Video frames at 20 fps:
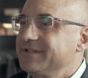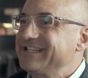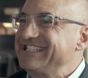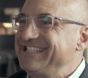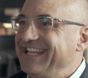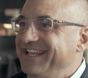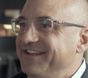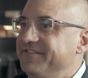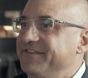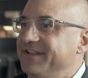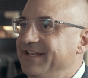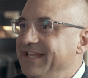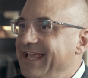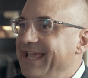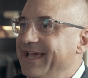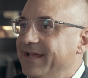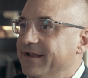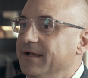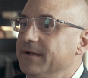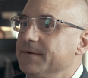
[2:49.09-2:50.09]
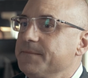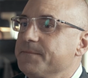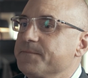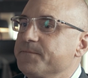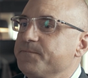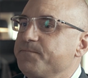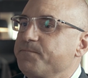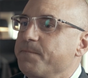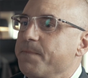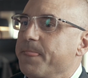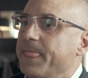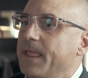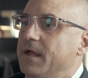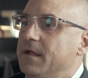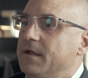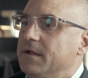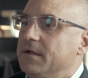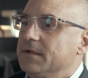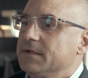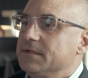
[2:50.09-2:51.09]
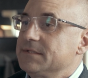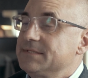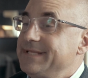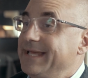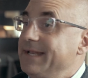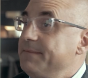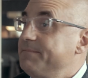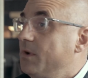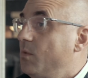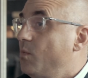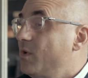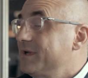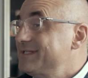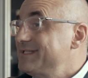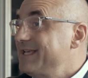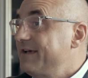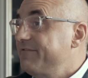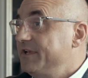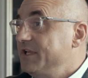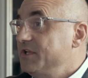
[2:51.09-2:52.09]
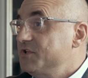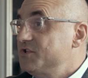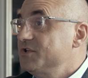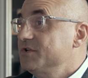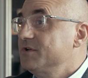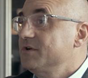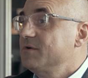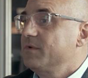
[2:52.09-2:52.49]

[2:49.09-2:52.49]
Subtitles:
the state of Indiana. Senate Bill 172,